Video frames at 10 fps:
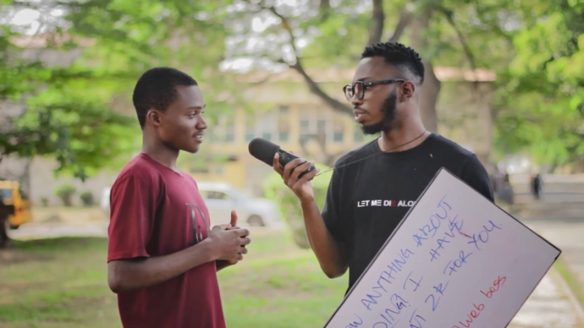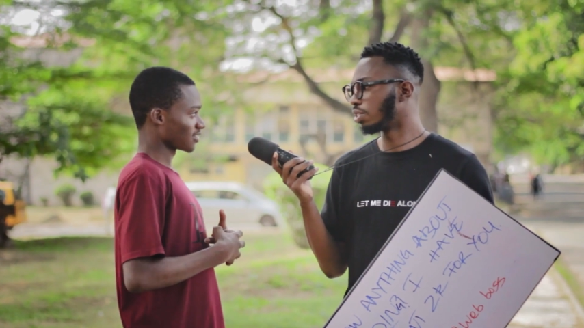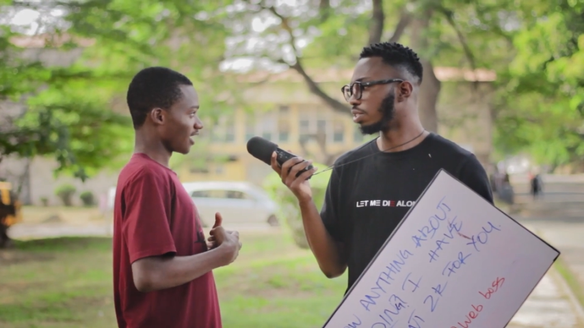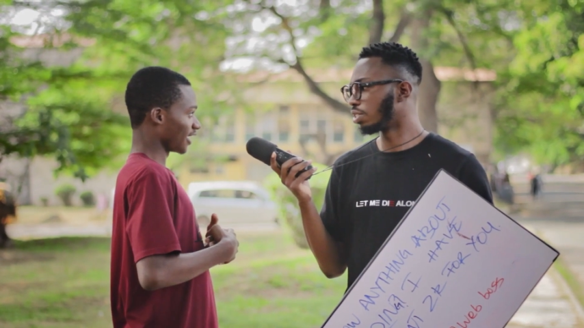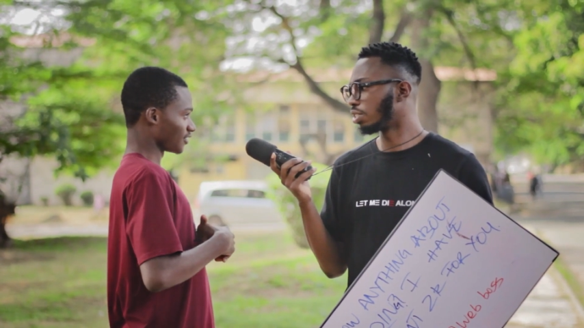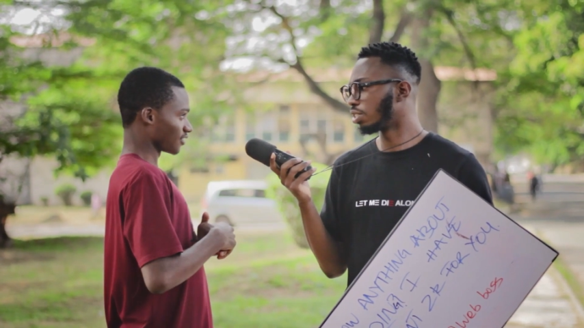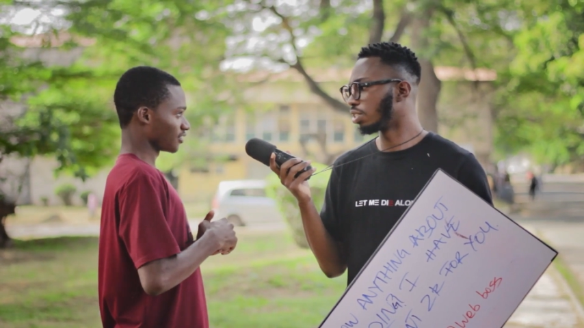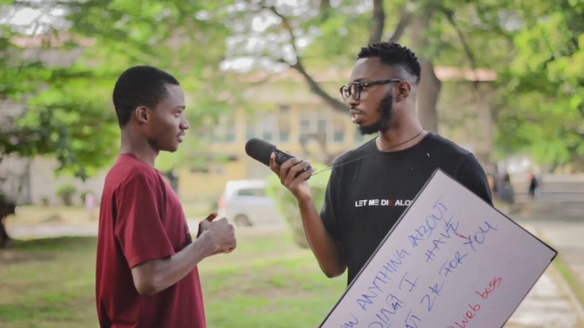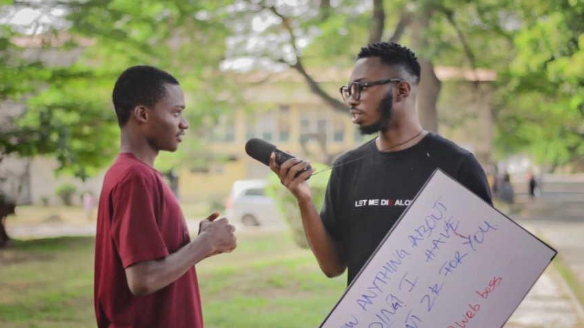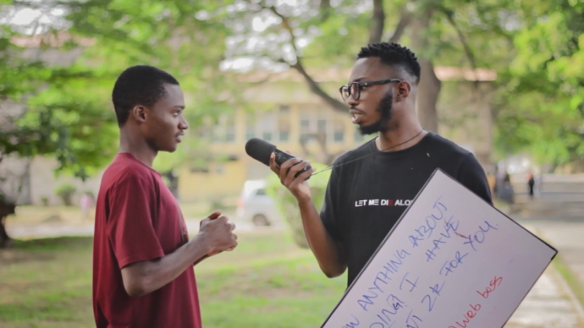Speaker 1: slice.
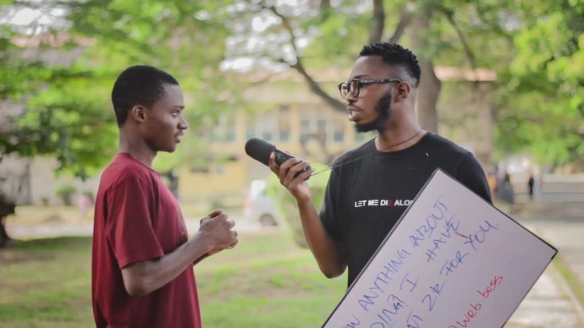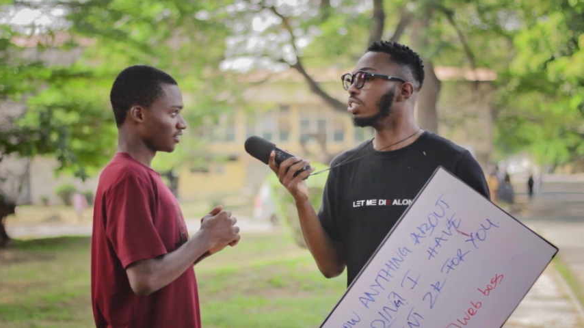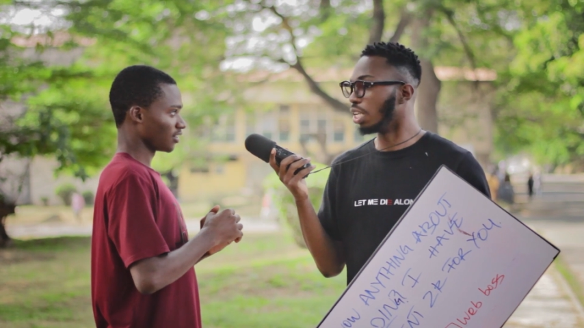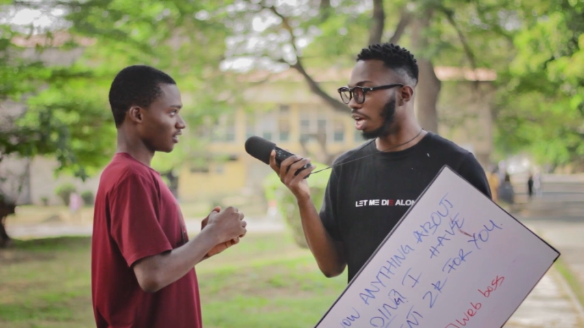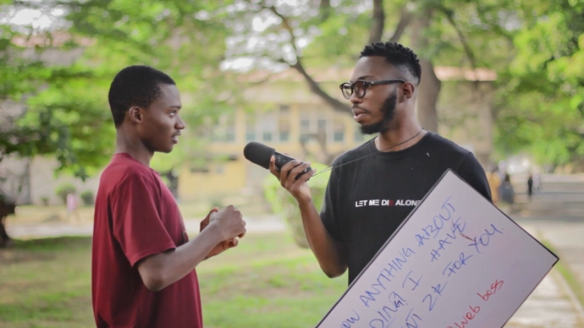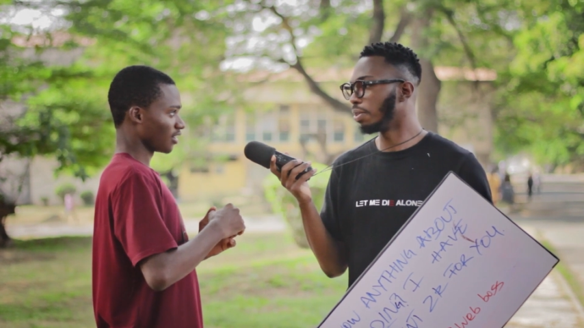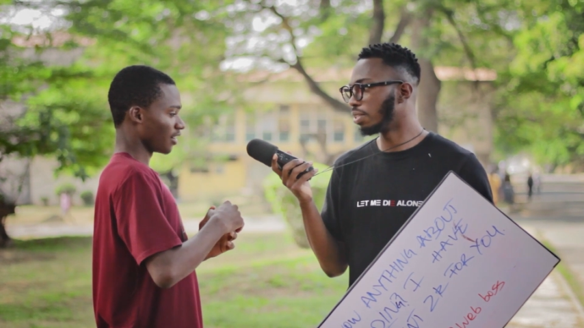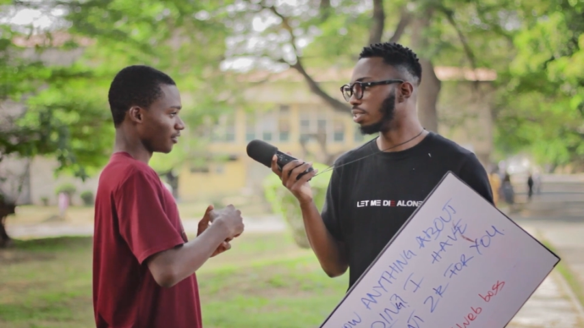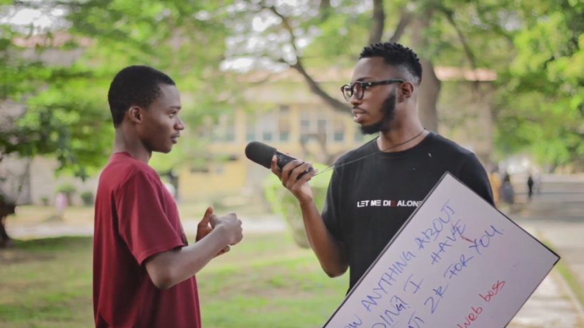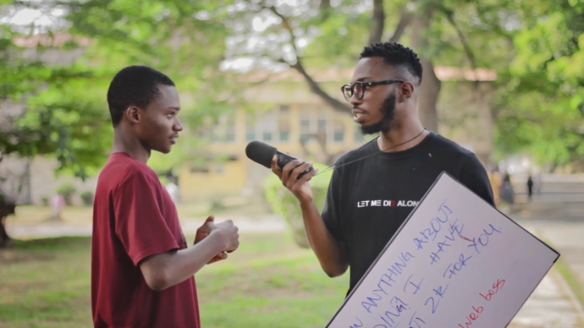Yeah.
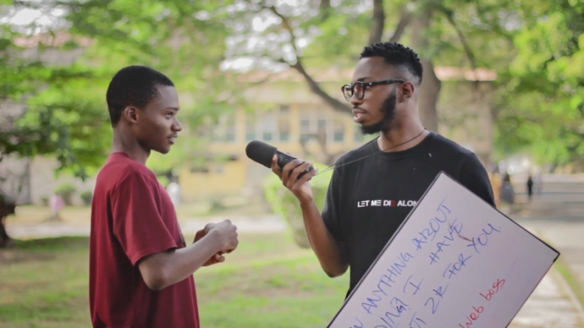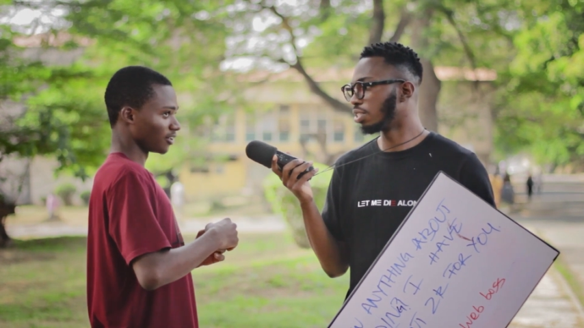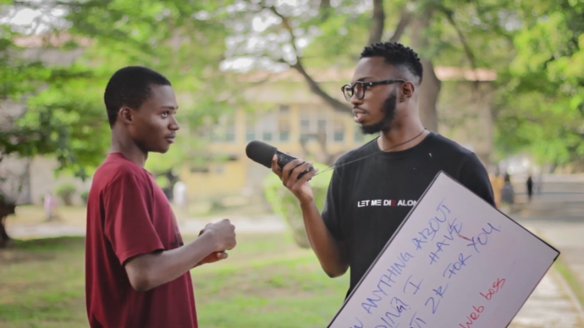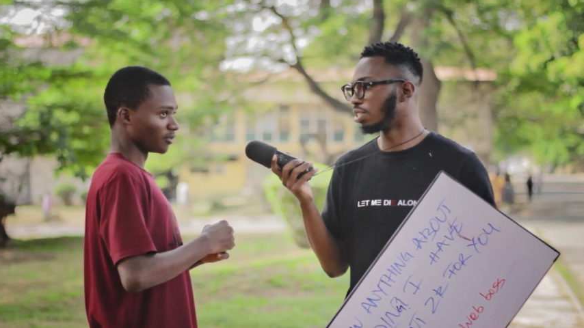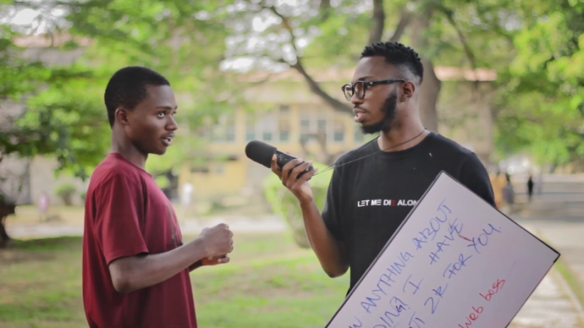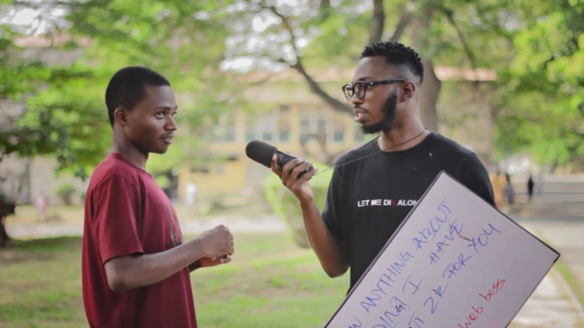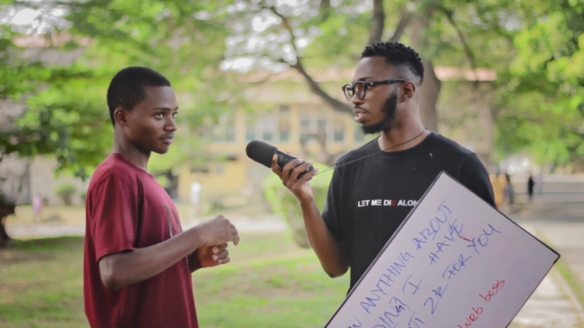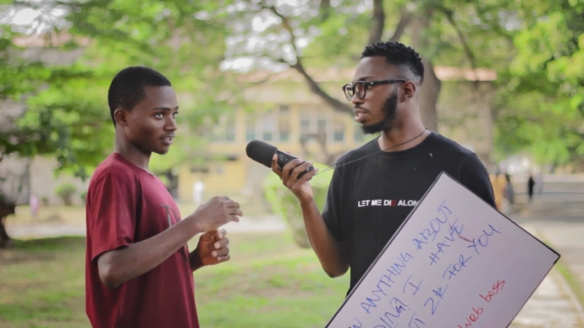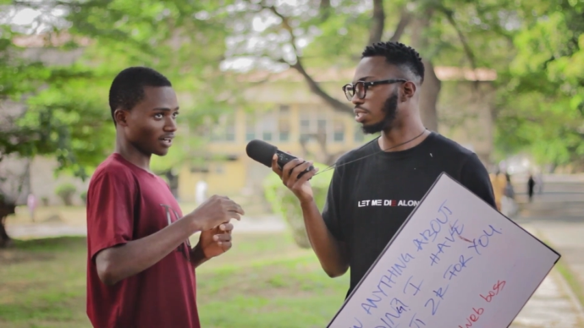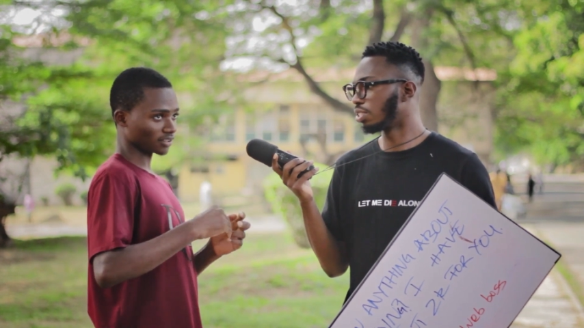Array.grab,
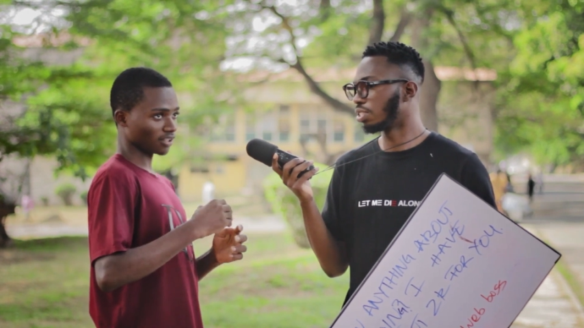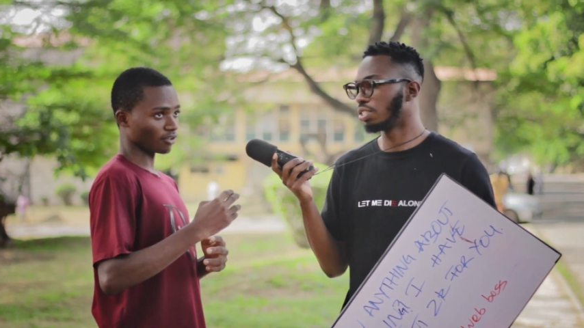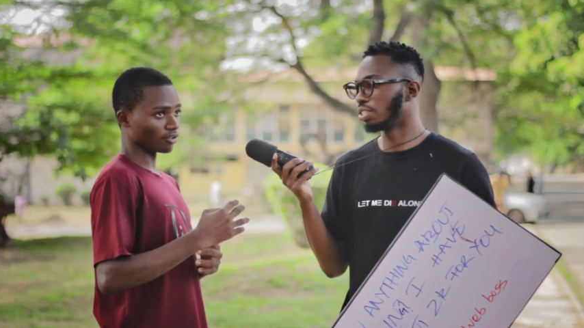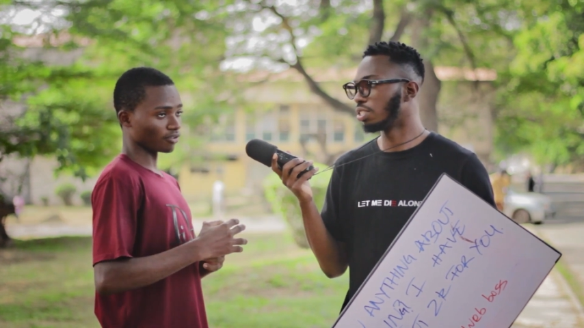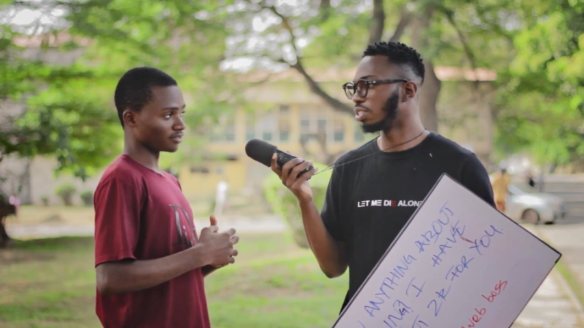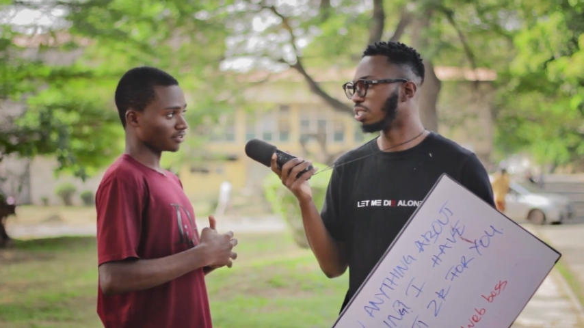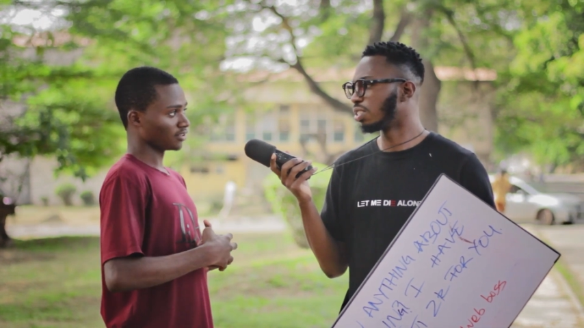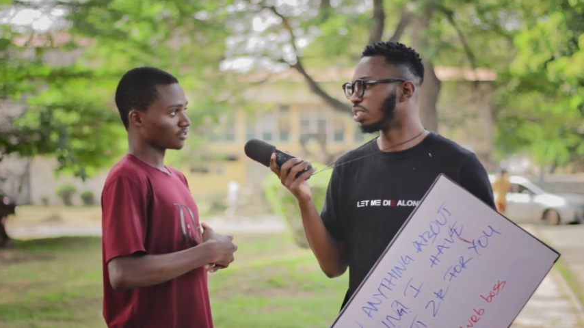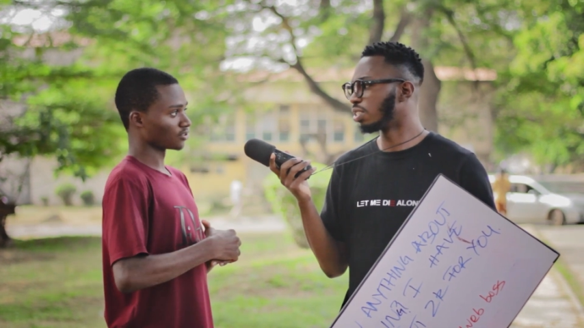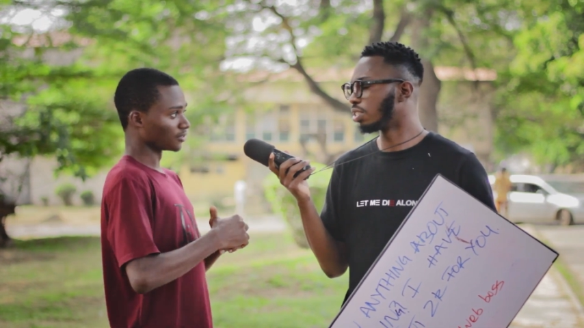character.
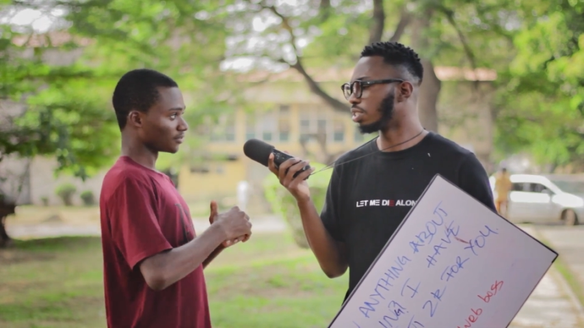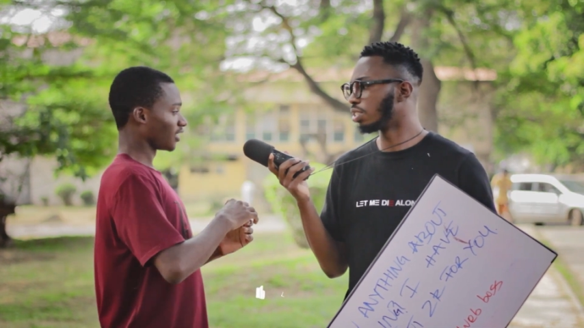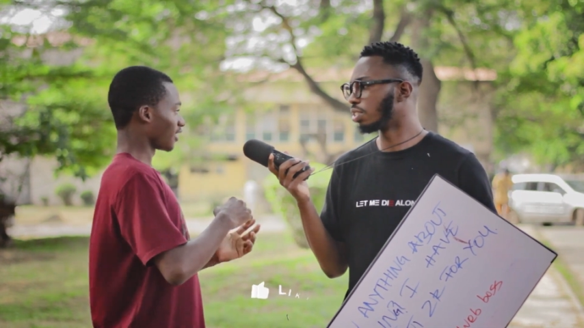Sorry, that